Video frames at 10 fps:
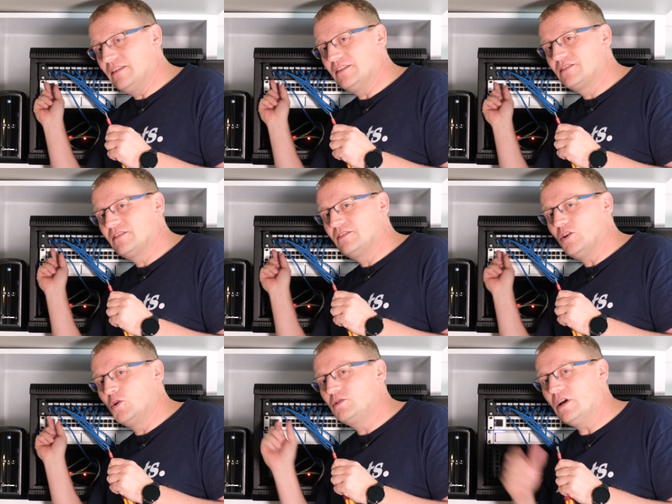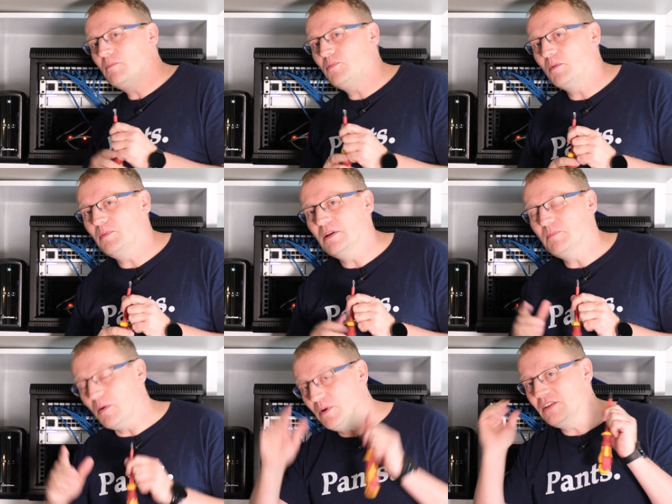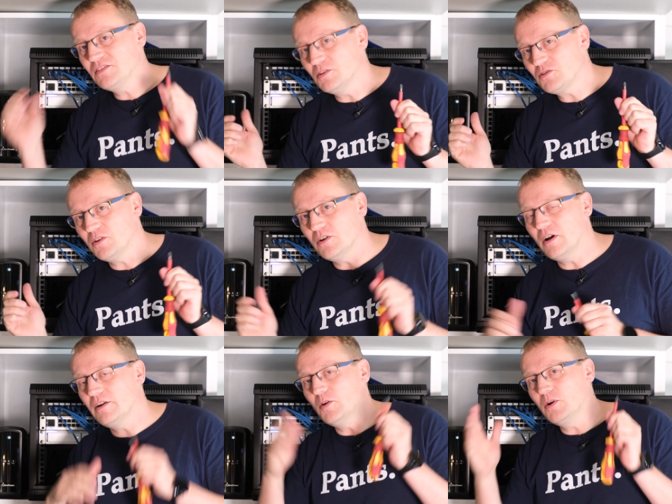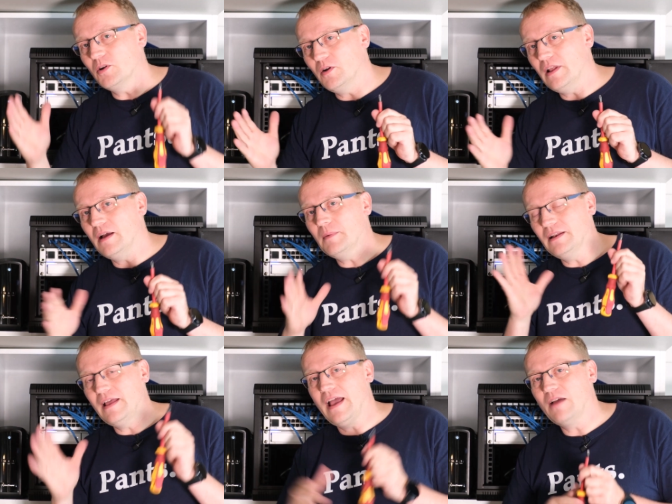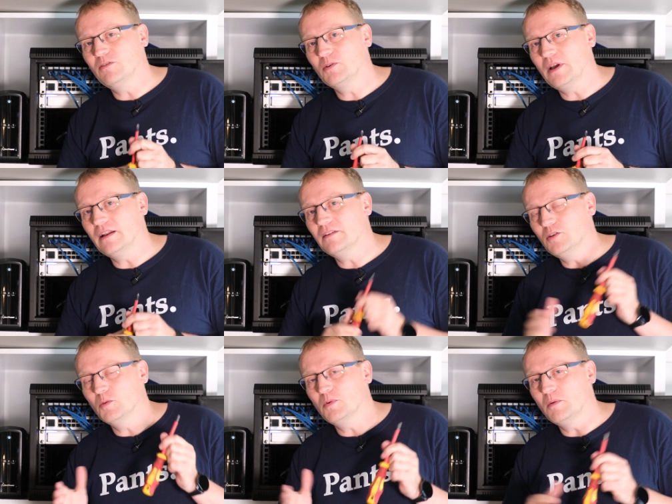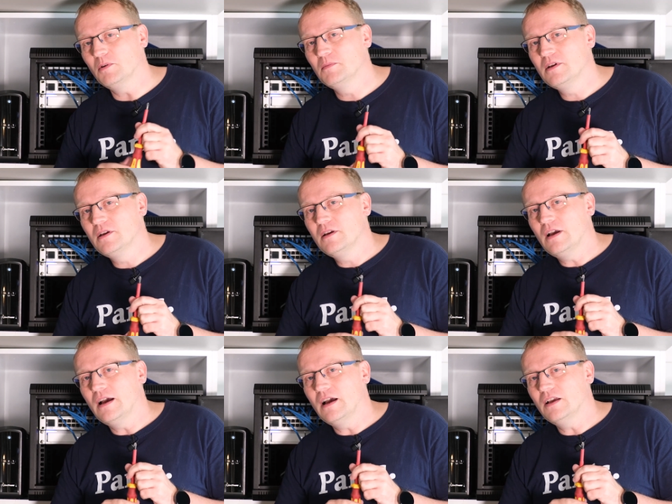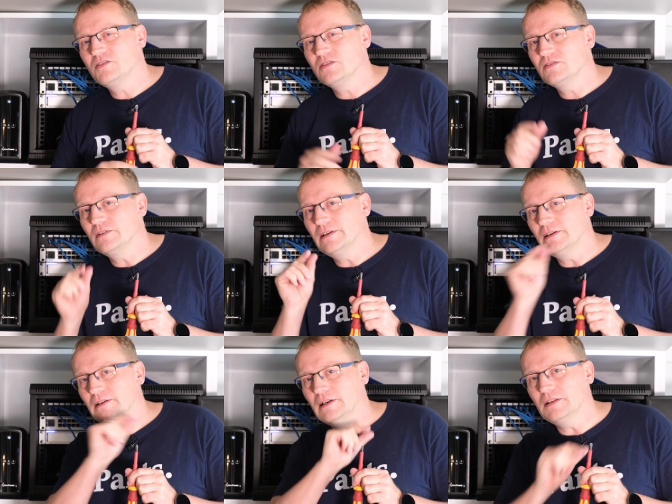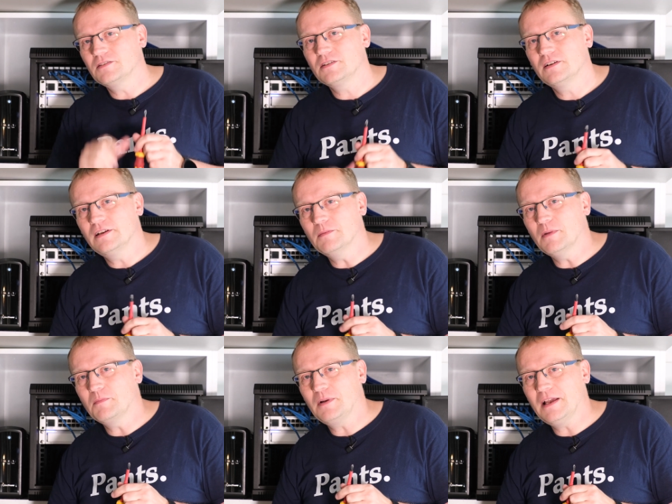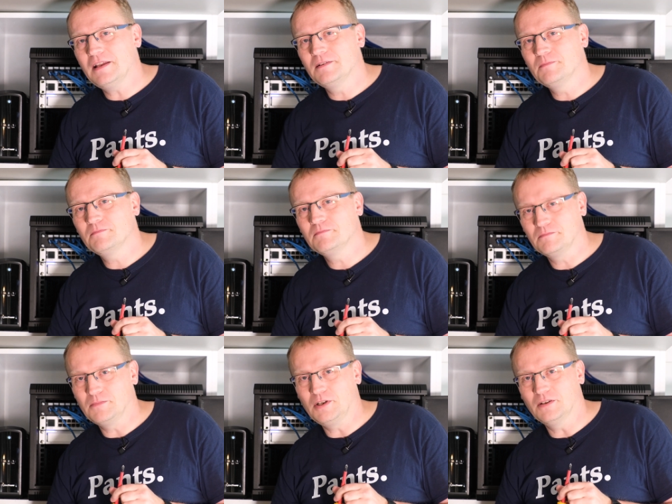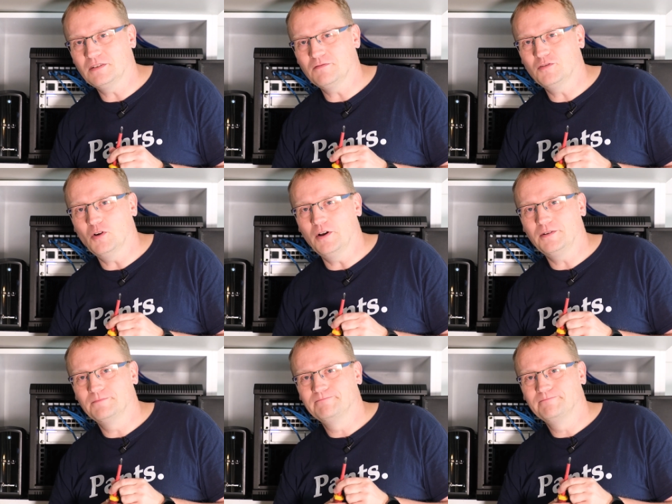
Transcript: this hooked up properly. But we can still turn it on and hook it all up and uh, have a look at it, no problem. Uh, it's just a little glitch in my plan because I forgot.